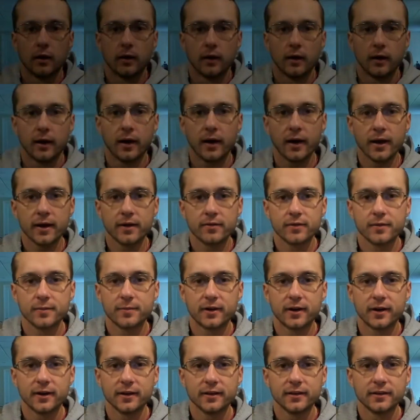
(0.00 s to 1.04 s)
Hey
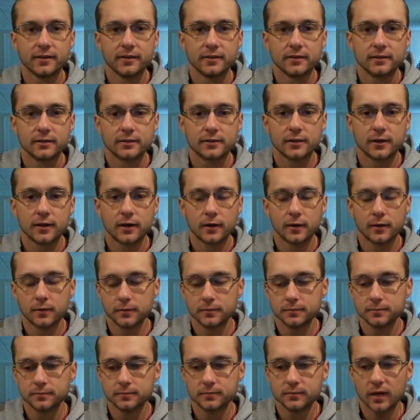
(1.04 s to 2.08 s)
everybody.
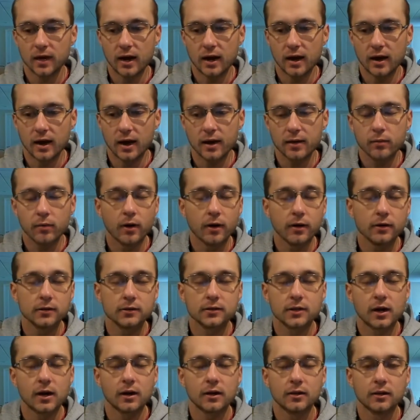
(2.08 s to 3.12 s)
So, I want to
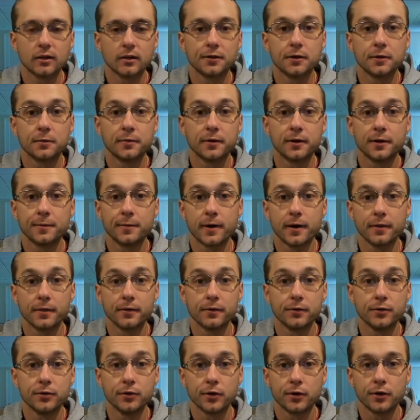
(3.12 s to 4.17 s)
talk a little bit about the
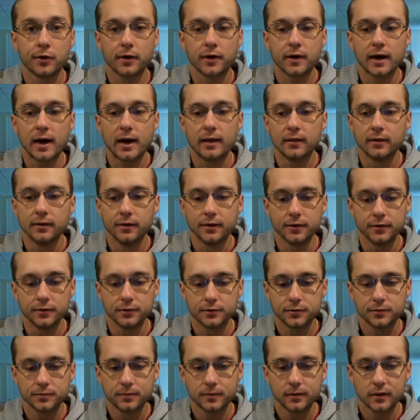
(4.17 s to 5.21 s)
New York
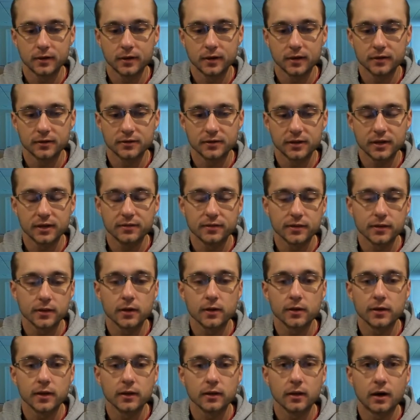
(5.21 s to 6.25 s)
Islanders because even
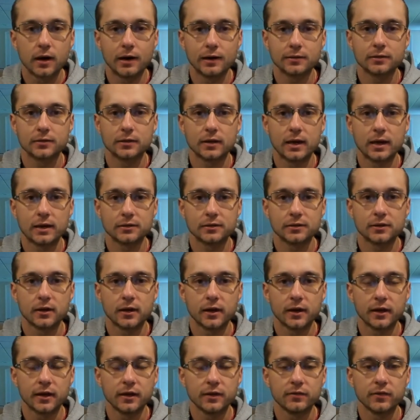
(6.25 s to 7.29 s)
though they lost last
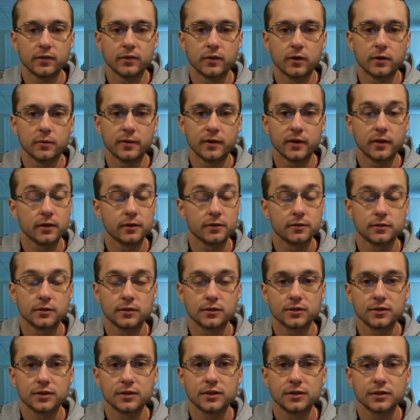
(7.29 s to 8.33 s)
night, even though because their
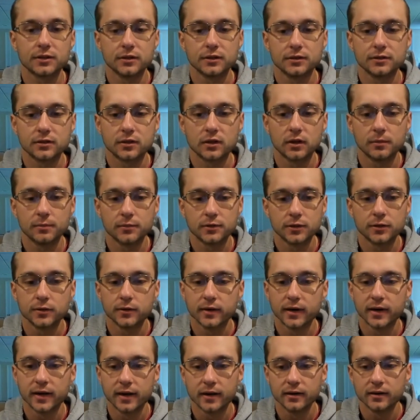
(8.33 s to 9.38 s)
season has come to
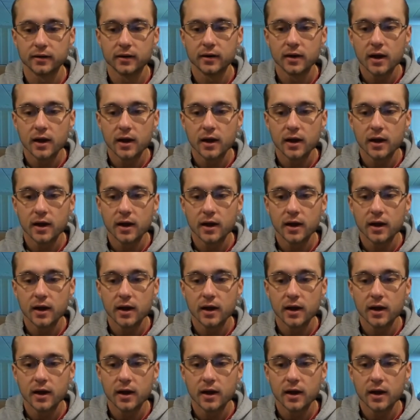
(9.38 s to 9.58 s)
an end,